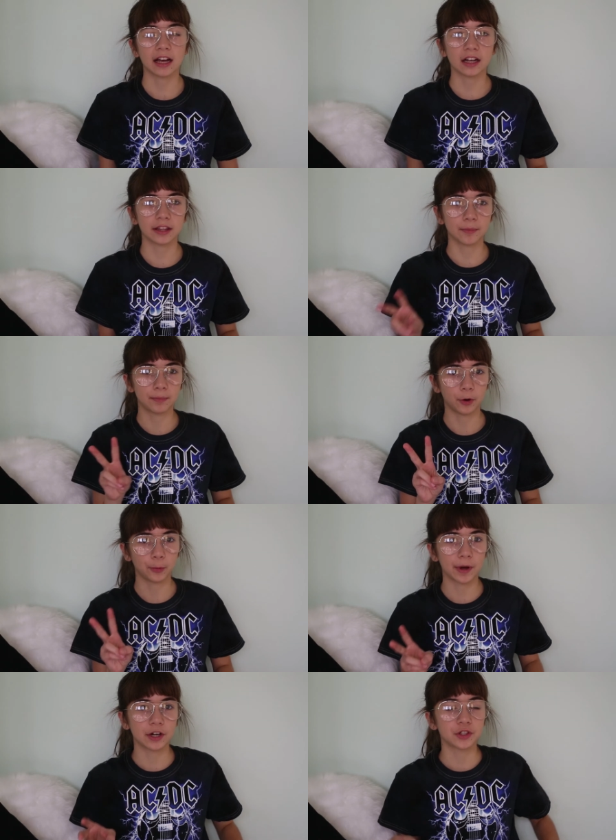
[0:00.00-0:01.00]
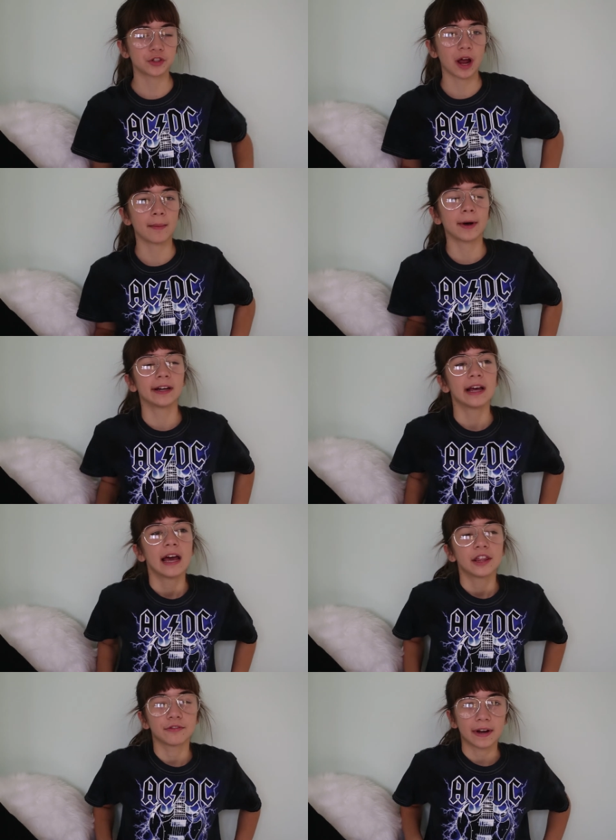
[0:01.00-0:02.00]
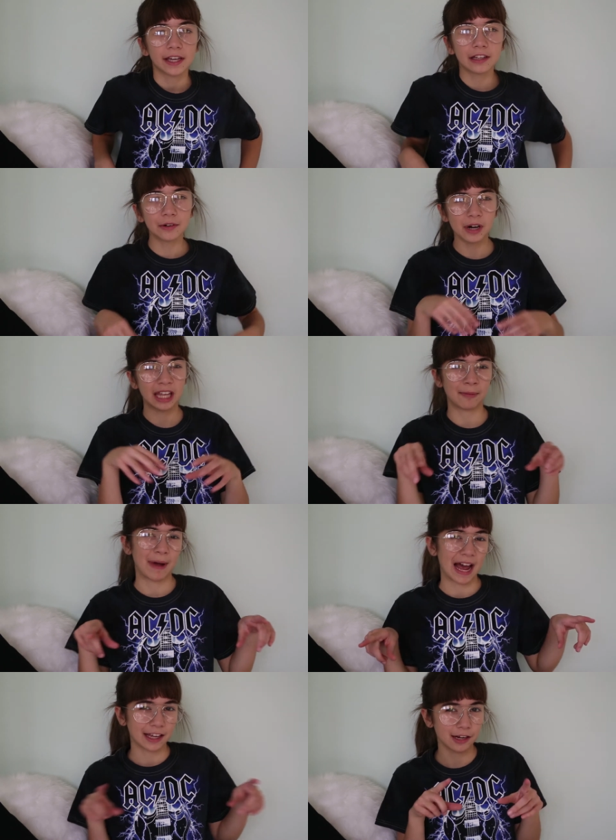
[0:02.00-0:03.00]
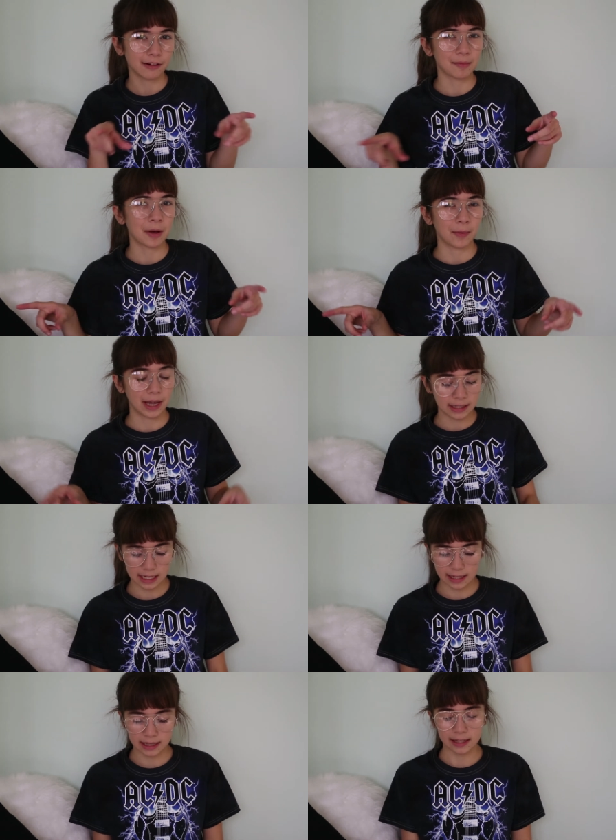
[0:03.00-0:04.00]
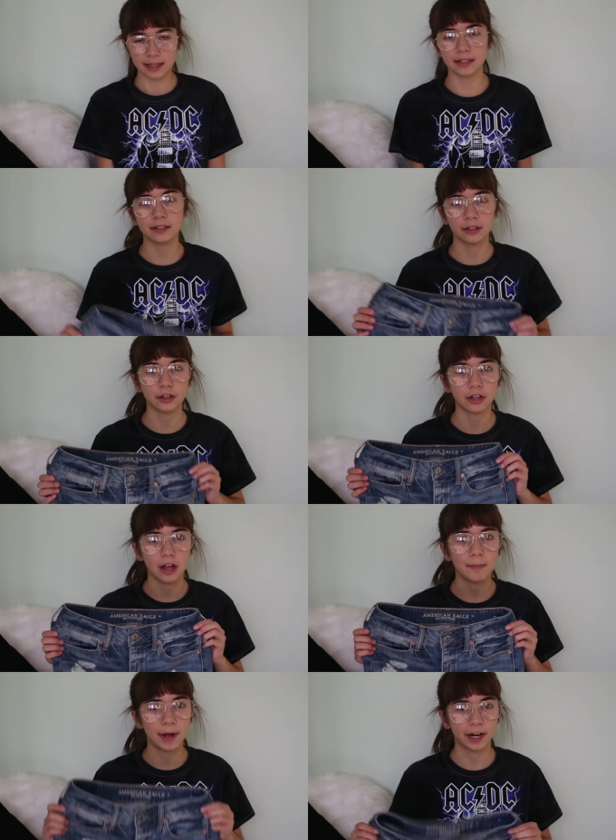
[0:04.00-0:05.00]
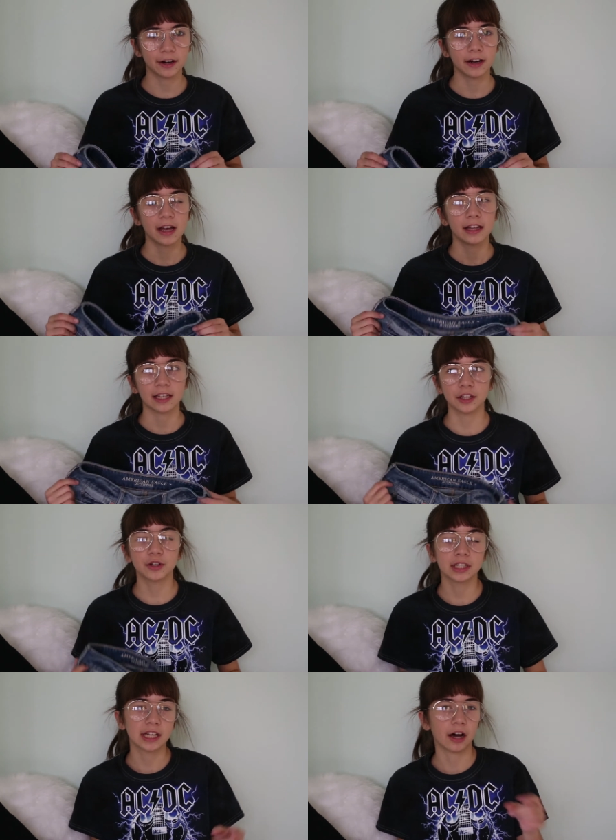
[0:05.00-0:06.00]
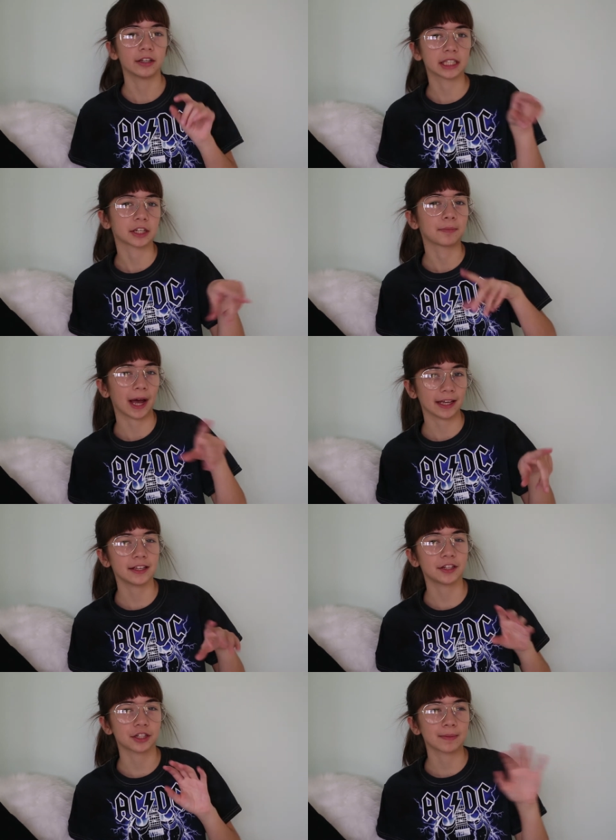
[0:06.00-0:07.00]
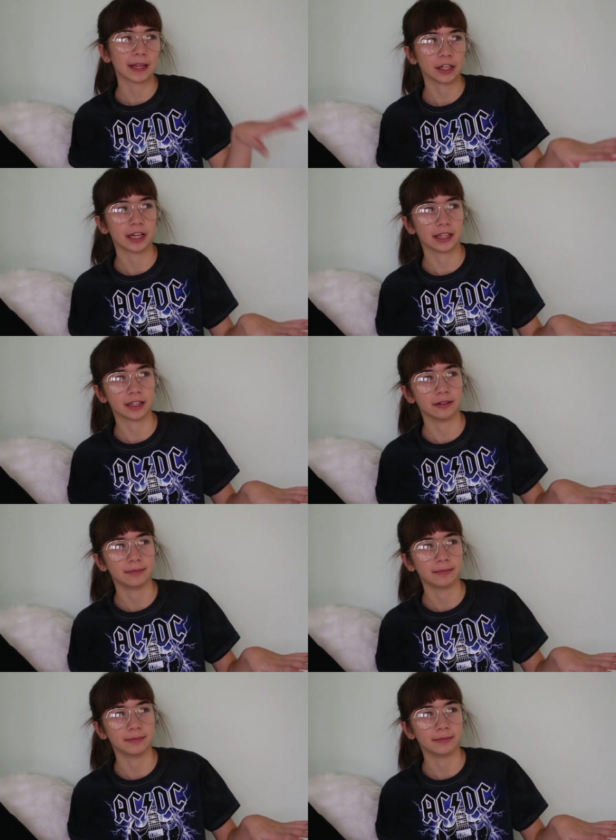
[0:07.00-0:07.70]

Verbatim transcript: I got the both pairs to try them on. The regular were like baggy around my waist, and then these look a lot better. Like you could tell that they're baggy just by looking at them.